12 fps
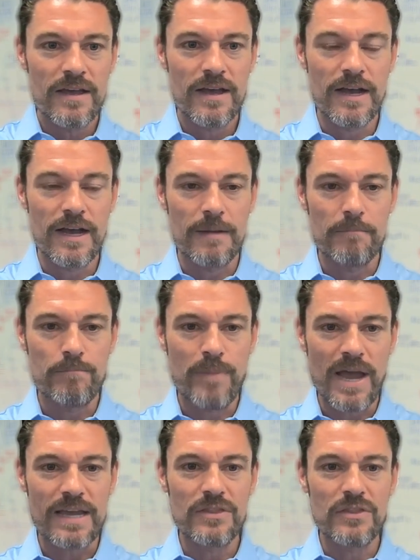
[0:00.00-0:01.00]

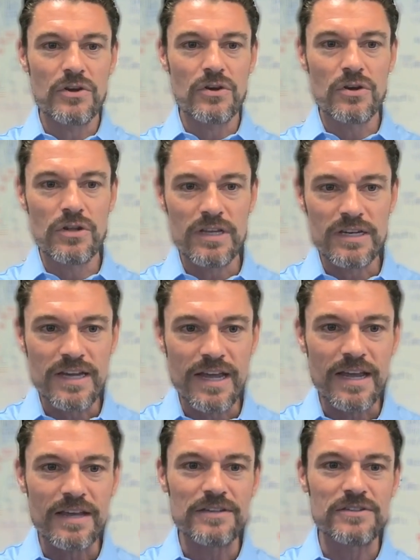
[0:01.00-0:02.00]
in the early
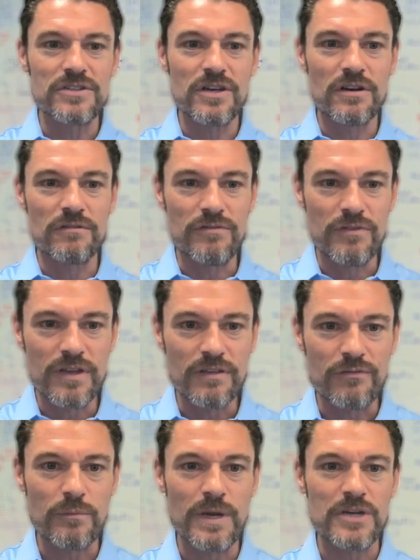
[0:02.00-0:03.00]
days of
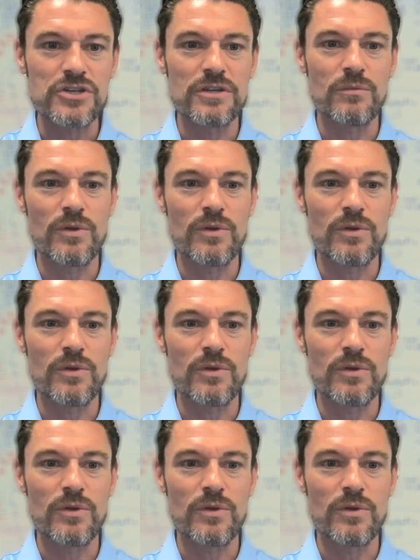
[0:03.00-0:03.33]
information,